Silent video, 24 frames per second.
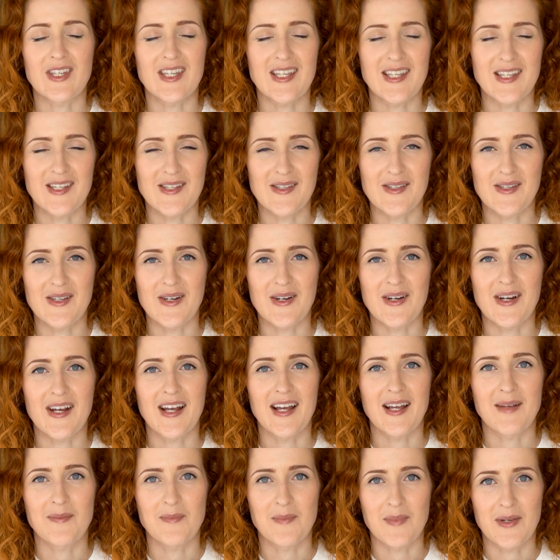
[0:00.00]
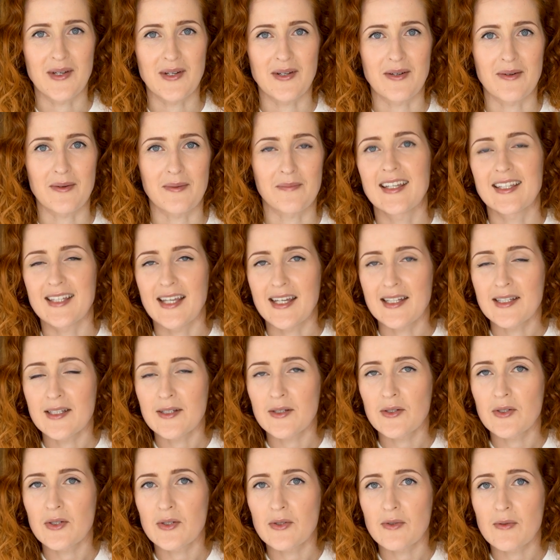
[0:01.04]
easier and better.
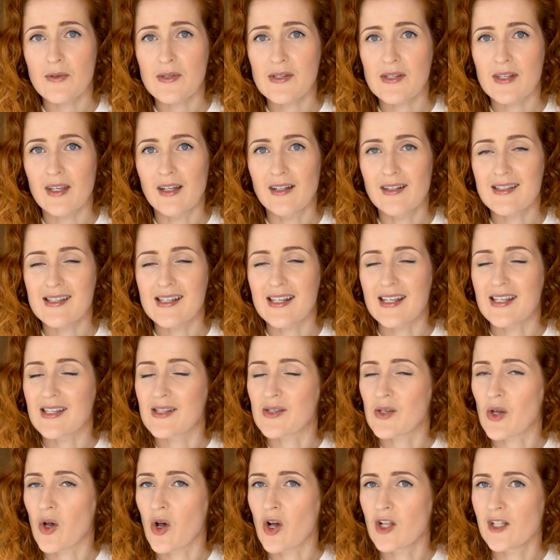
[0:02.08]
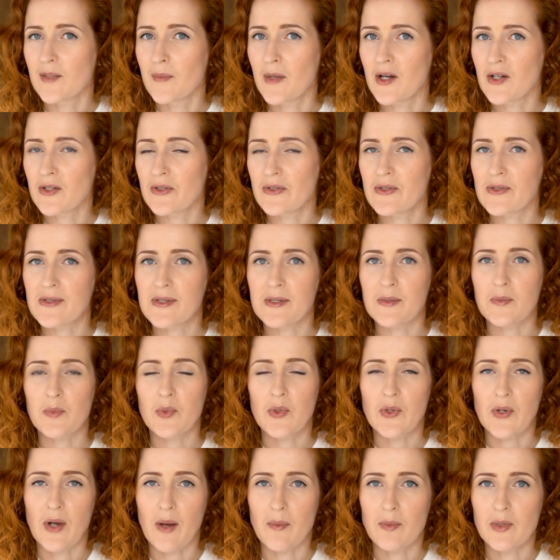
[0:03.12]
Getting good results is all about using
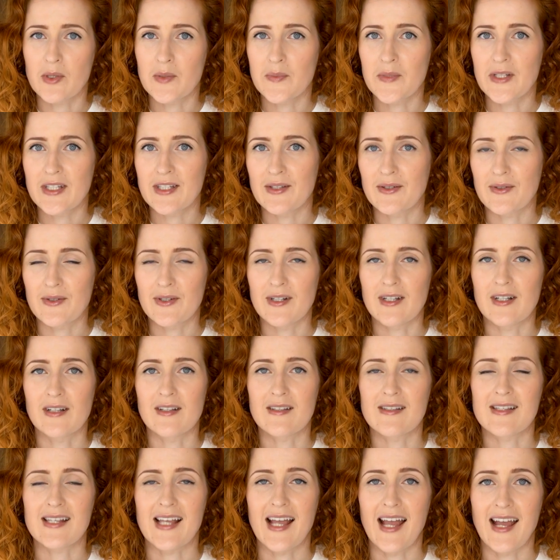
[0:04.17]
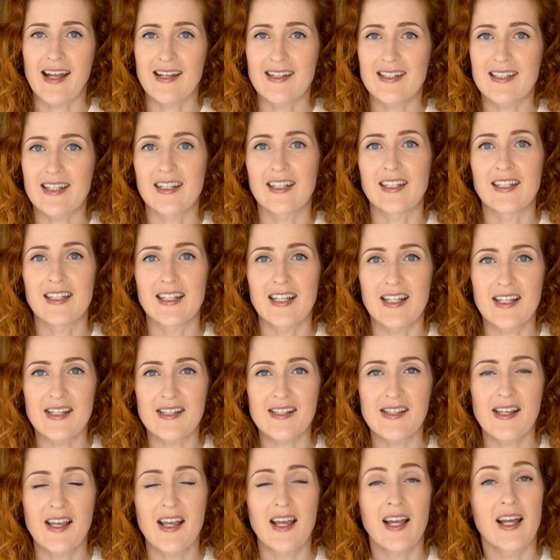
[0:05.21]
proper materials and
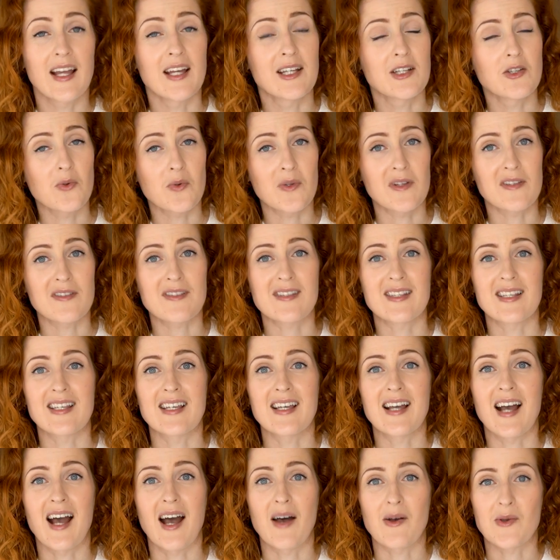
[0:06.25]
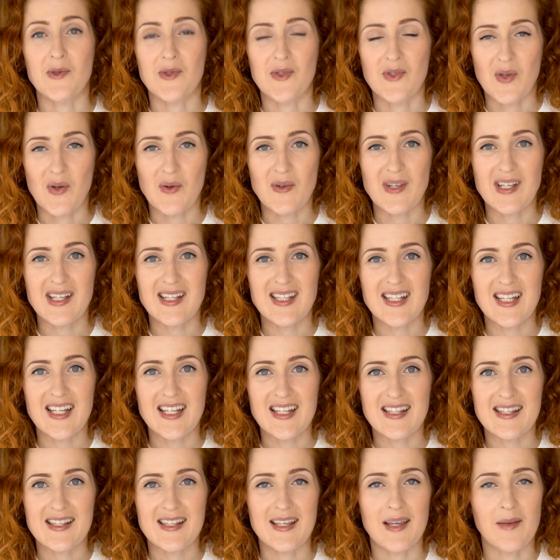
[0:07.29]
techniques, and you will see how sewing
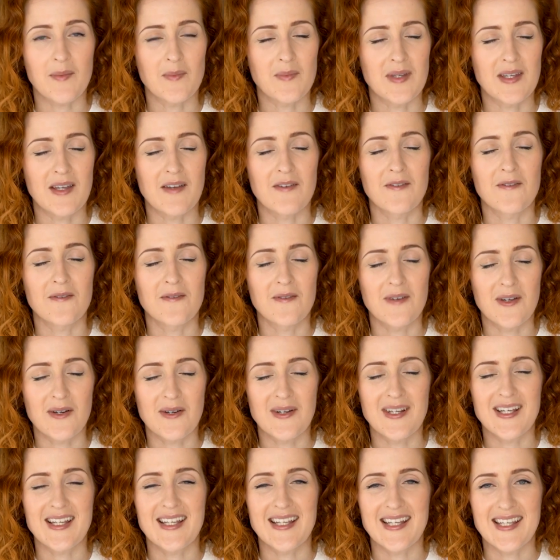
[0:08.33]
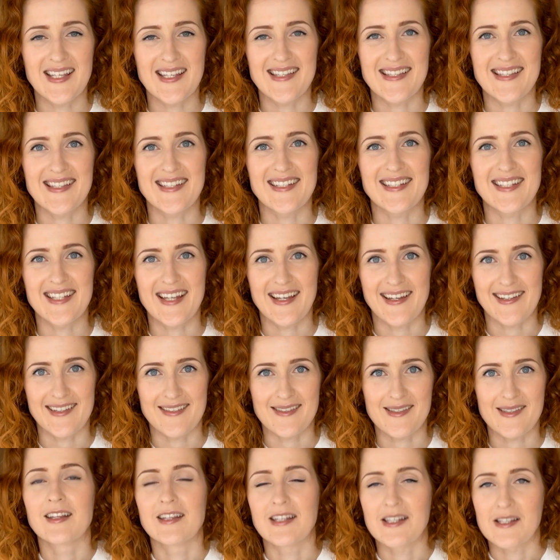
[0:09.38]
knits can be a very easy
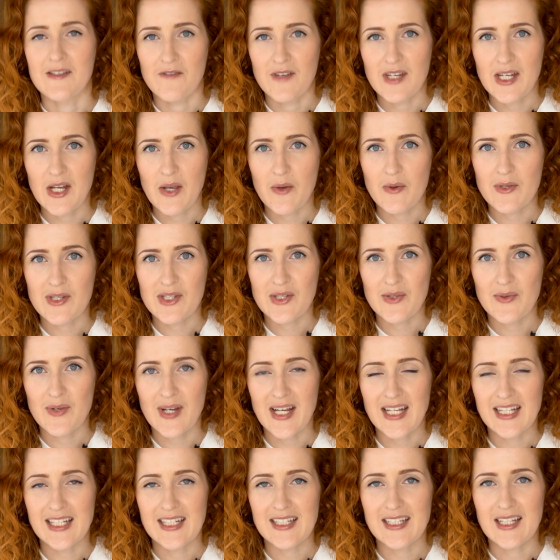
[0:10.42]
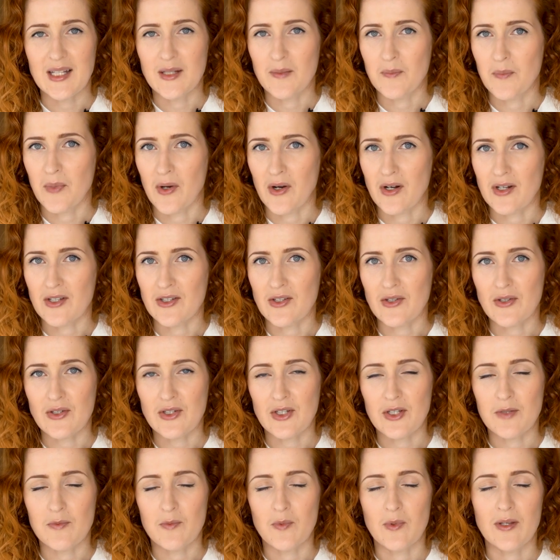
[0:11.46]
task. This video is created in
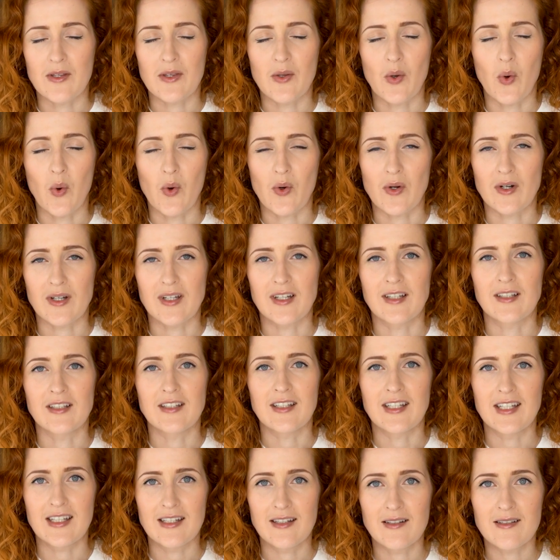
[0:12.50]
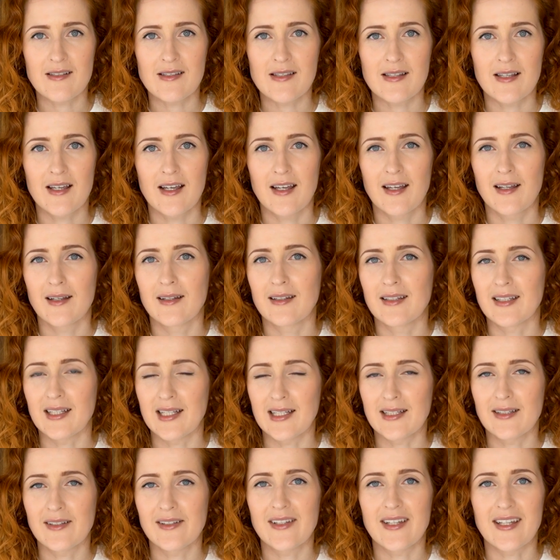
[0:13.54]
partnership with Organ Needles,
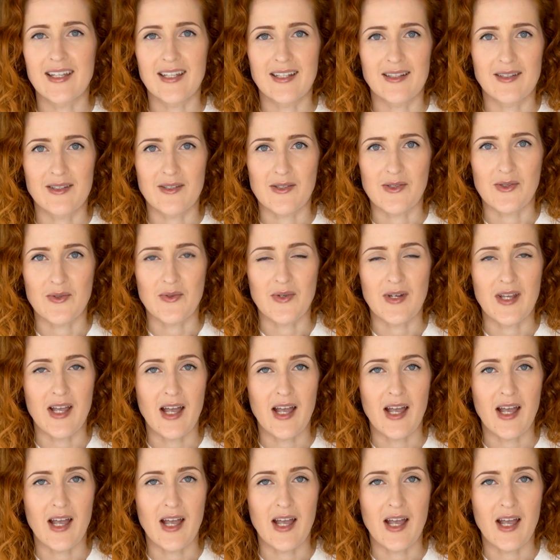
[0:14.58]
needle industry